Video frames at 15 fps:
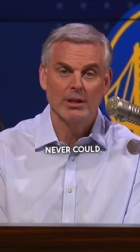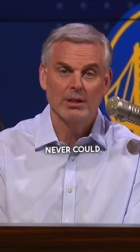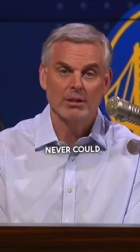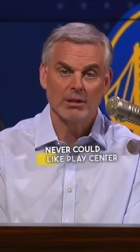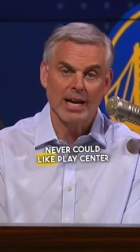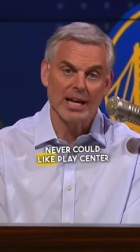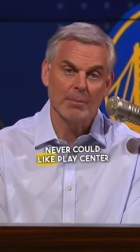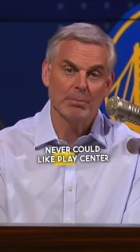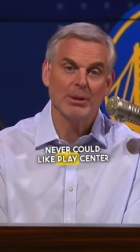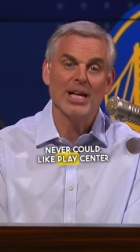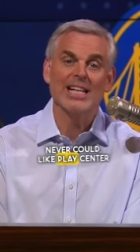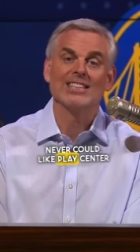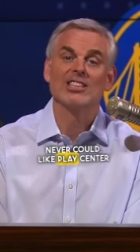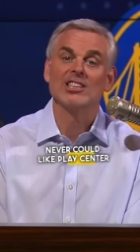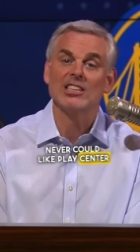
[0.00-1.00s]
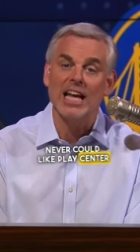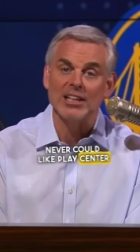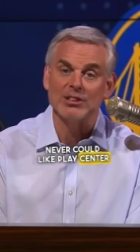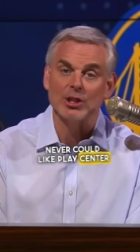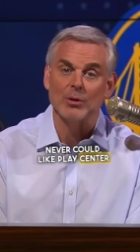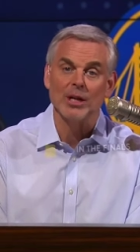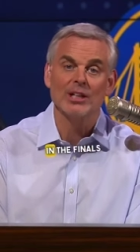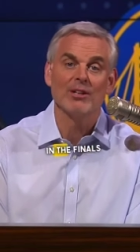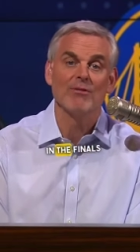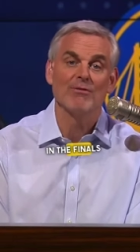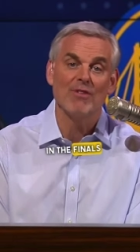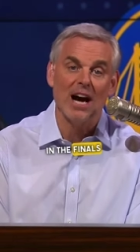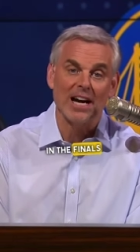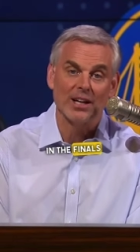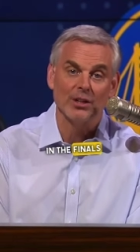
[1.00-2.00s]
like play center in the
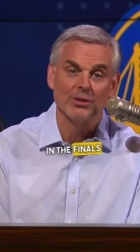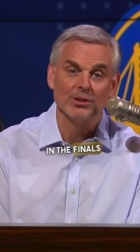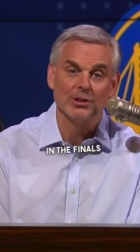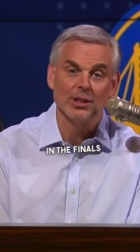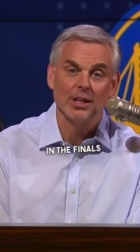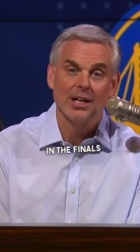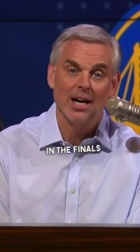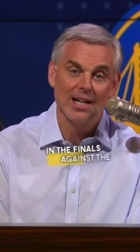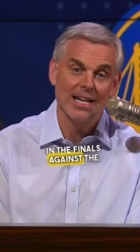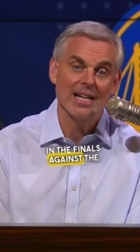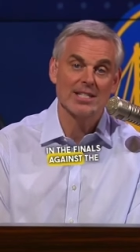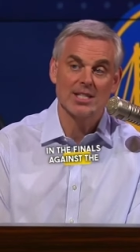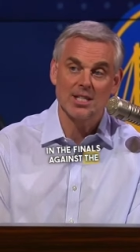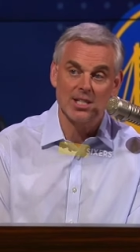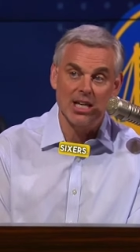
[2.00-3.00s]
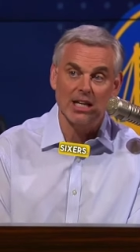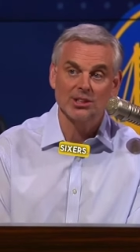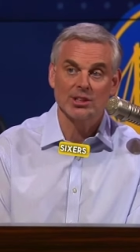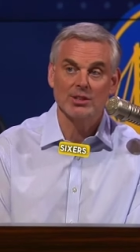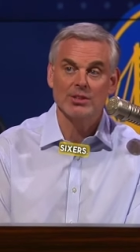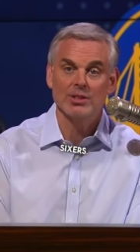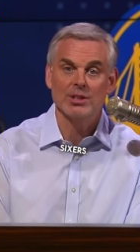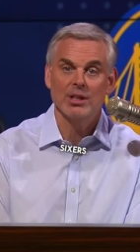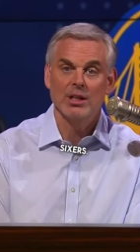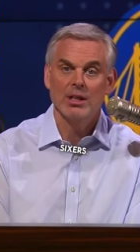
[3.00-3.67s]
finals against the Sixers.